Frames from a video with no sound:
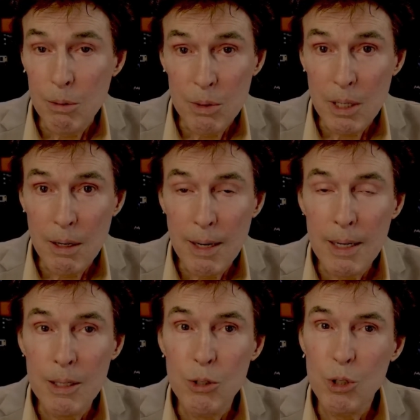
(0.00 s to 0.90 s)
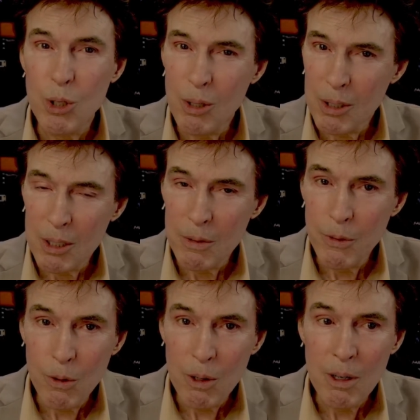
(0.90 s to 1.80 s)
It was there, and it searched
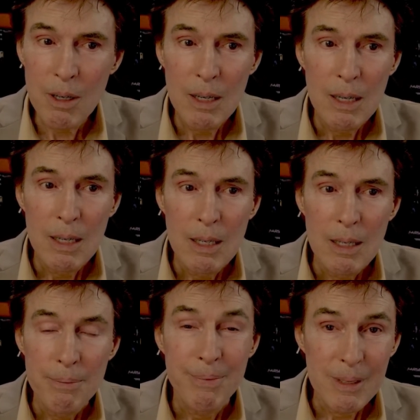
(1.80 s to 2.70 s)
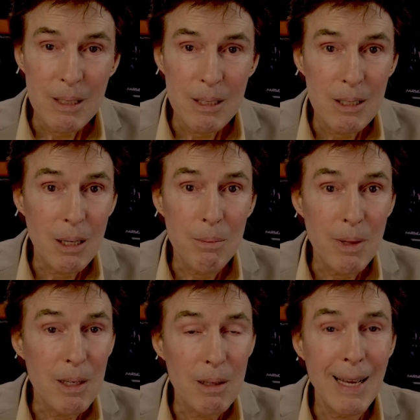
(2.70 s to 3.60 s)
for
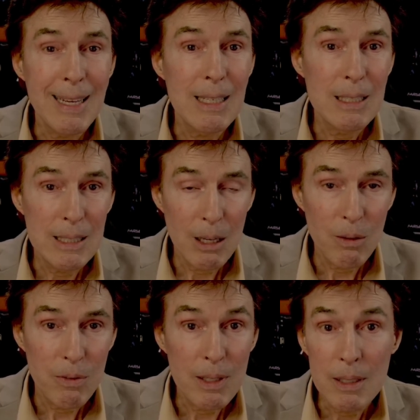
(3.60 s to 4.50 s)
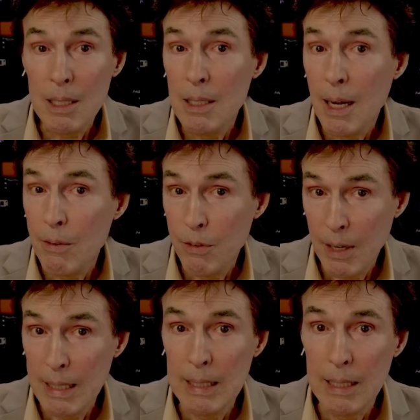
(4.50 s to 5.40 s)
something like itself and did not
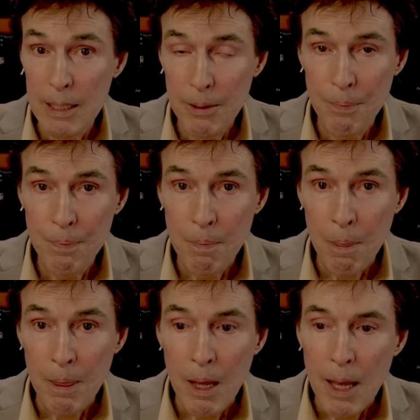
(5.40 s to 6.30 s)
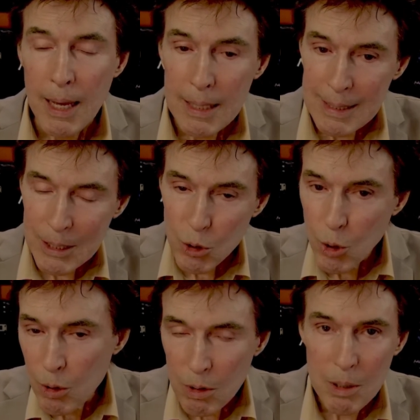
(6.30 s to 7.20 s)
find it. And its
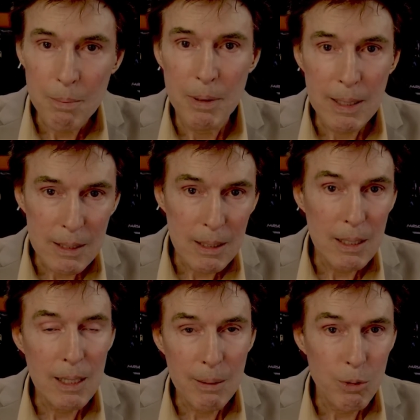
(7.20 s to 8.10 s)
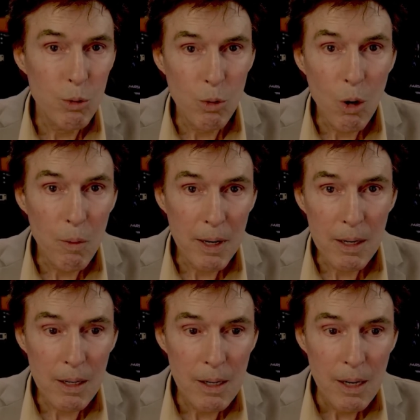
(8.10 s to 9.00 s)
internal complexity kept
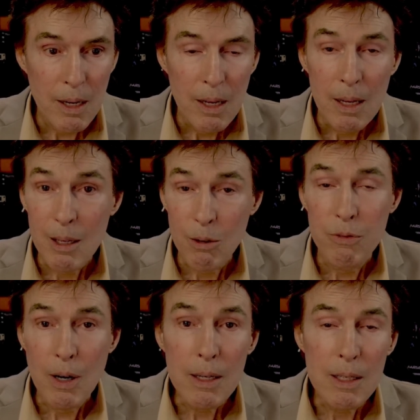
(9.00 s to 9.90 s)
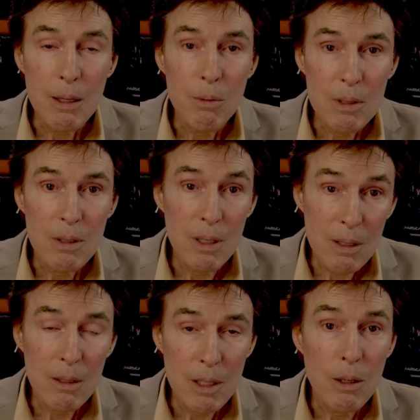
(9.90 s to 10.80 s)
growing until finally it was
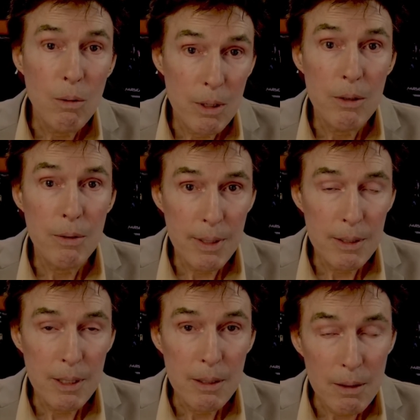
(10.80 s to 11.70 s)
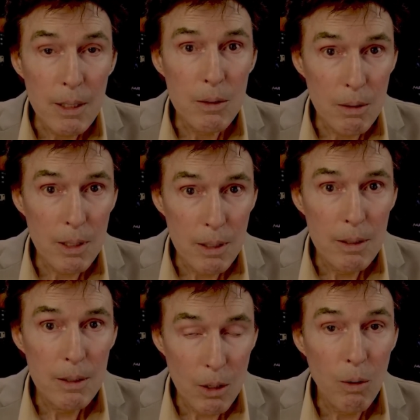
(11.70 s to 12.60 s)
literally going crazy, literally
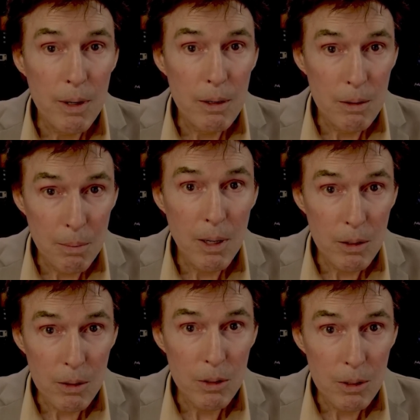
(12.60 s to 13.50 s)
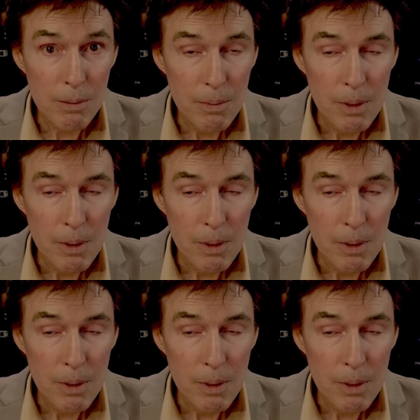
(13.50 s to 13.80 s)
going bonkers.